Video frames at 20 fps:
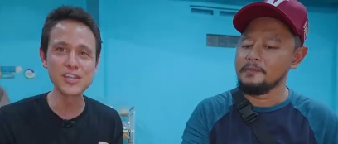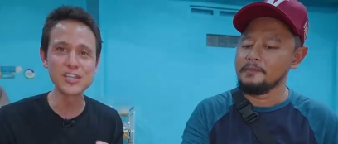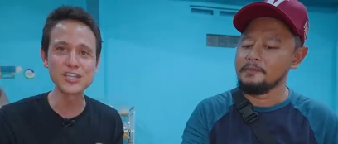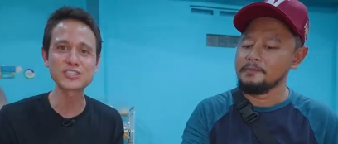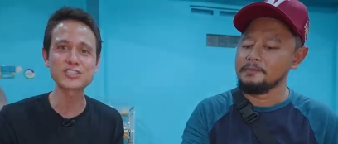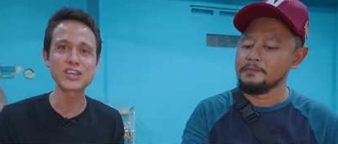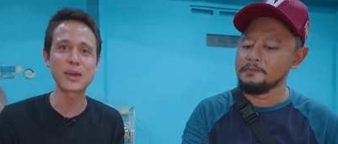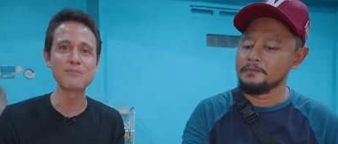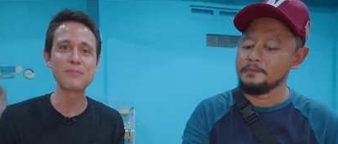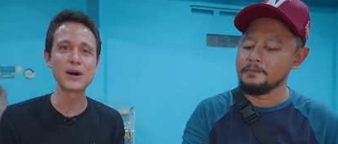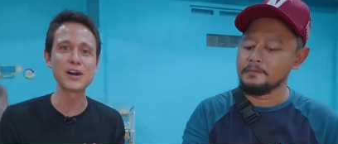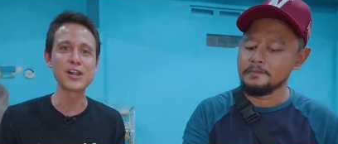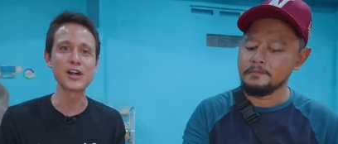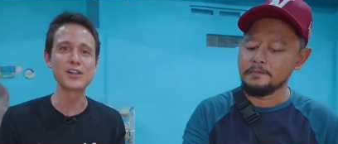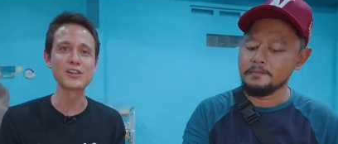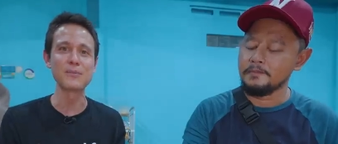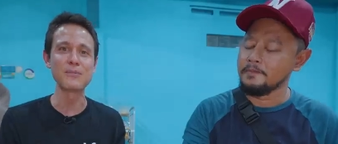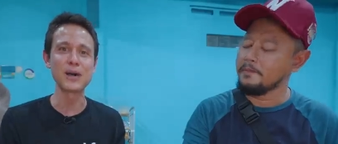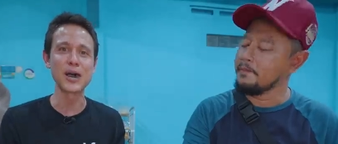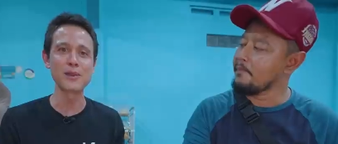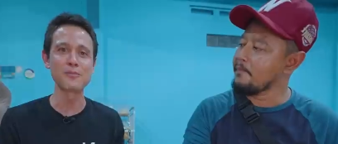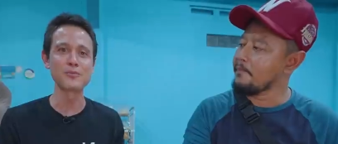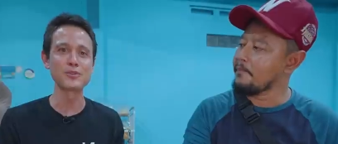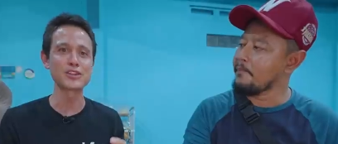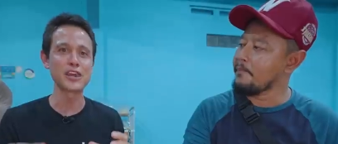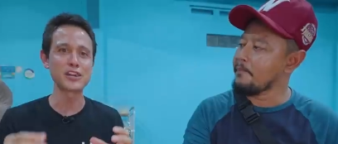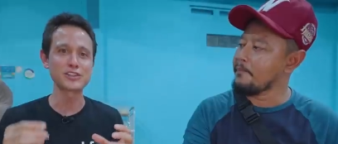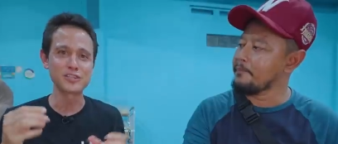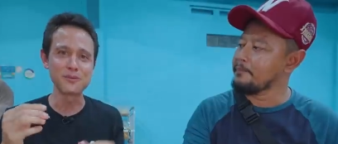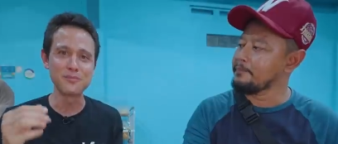Speaker 1: then the sambal on the bottom with
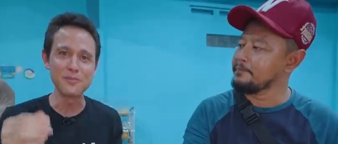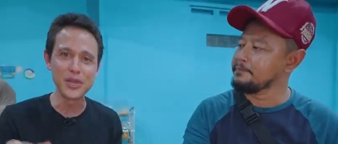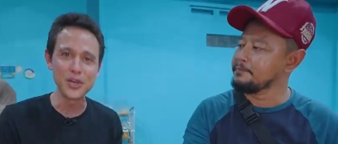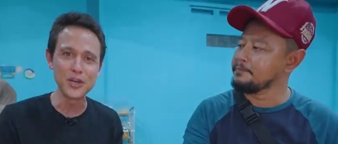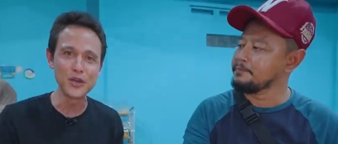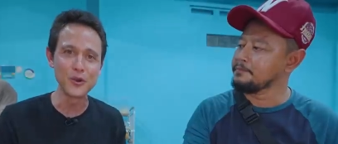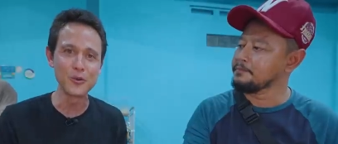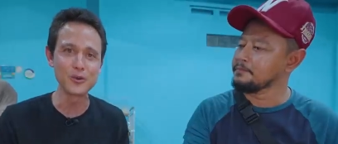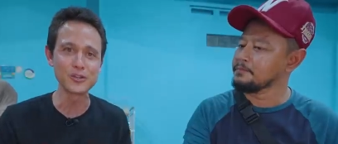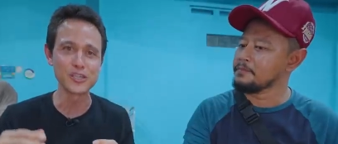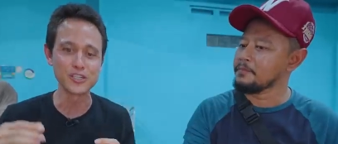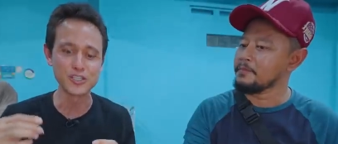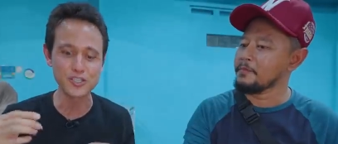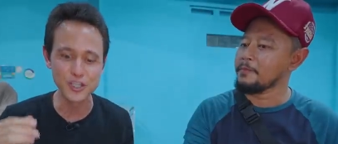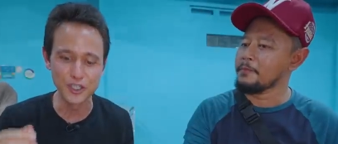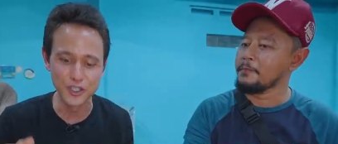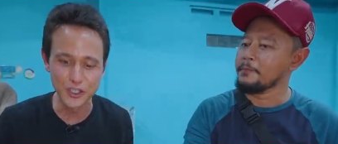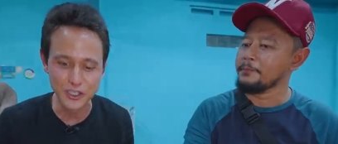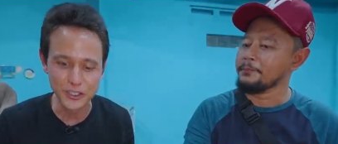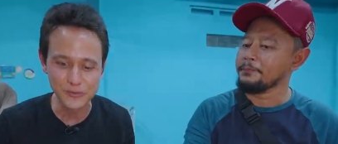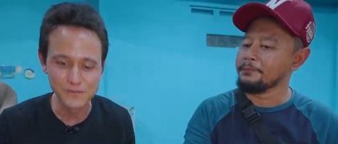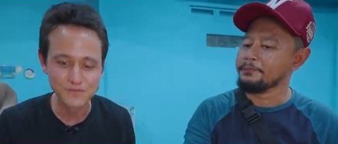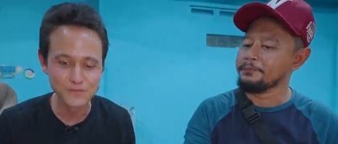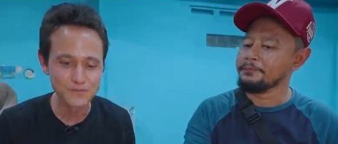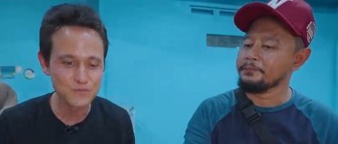that tomato, with the chili.